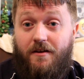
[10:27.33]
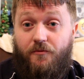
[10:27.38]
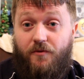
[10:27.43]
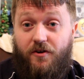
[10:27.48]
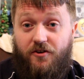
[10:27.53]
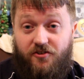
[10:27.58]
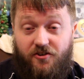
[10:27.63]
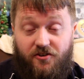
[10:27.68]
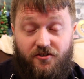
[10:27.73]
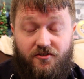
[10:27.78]

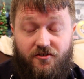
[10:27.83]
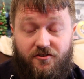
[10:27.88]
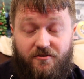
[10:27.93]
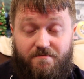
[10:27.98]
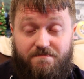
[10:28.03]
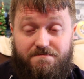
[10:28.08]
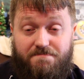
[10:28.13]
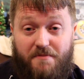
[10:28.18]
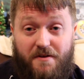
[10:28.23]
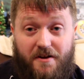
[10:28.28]
which
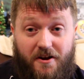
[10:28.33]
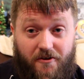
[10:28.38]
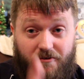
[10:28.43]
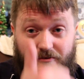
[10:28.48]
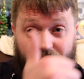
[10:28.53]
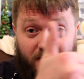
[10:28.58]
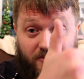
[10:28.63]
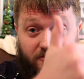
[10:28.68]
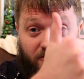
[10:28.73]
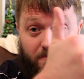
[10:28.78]
is, you
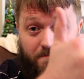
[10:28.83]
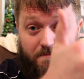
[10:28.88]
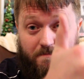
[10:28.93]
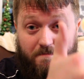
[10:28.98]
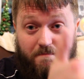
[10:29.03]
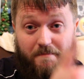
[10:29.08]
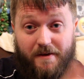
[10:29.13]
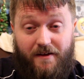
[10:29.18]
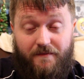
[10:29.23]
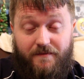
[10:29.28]
know, that's a
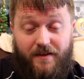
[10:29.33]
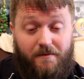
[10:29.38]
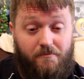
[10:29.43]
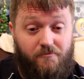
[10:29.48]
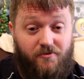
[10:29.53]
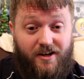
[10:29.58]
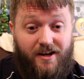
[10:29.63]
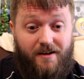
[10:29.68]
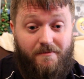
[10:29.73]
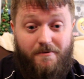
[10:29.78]
big
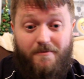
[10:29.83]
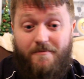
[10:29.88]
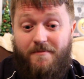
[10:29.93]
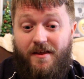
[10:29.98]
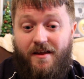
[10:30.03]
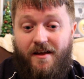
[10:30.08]
thumbs up.